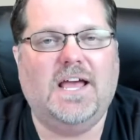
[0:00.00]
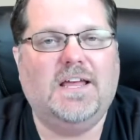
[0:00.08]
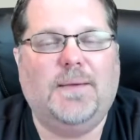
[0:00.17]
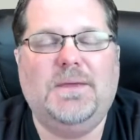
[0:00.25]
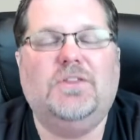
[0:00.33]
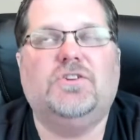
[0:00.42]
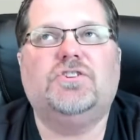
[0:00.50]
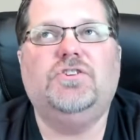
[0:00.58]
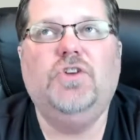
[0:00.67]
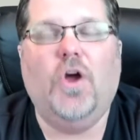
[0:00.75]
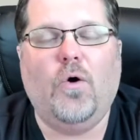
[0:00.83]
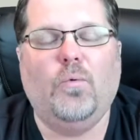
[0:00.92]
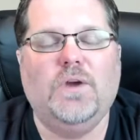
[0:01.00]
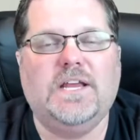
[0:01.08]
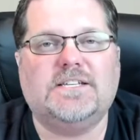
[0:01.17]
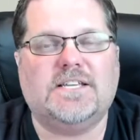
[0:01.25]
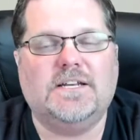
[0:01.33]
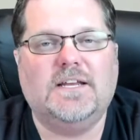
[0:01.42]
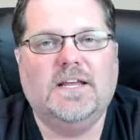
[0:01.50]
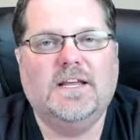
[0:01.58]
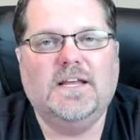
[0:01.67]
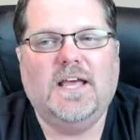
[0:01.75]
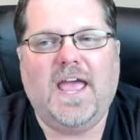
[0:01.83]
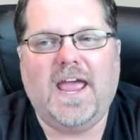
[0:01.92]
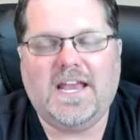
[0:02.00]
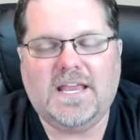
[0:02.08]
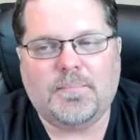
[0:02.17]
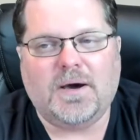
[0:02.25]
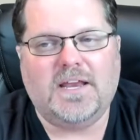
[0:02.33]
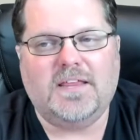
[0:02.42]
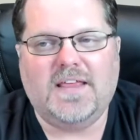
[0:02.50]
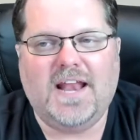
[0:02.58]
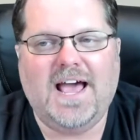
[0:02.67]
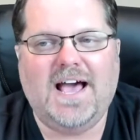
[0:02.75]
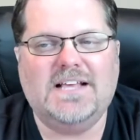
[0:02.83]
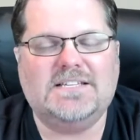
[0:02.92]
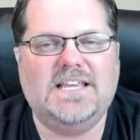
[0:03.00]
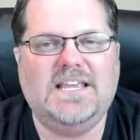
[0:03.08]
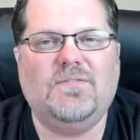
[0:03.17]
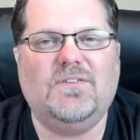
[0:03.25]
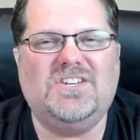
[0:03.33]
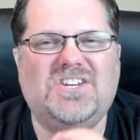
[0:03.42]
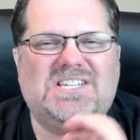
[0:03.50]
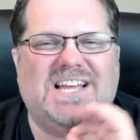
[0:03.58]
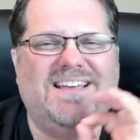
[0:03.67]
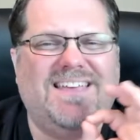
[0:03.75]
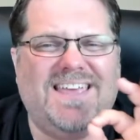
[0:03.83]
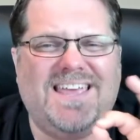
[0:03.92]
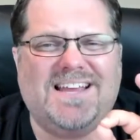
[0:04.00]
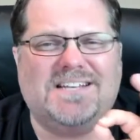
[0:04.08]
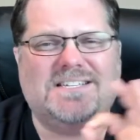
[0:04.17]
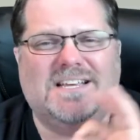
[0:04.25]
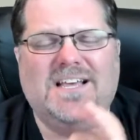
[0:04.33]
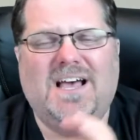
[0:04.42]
There's no reason anybody that has even just a hint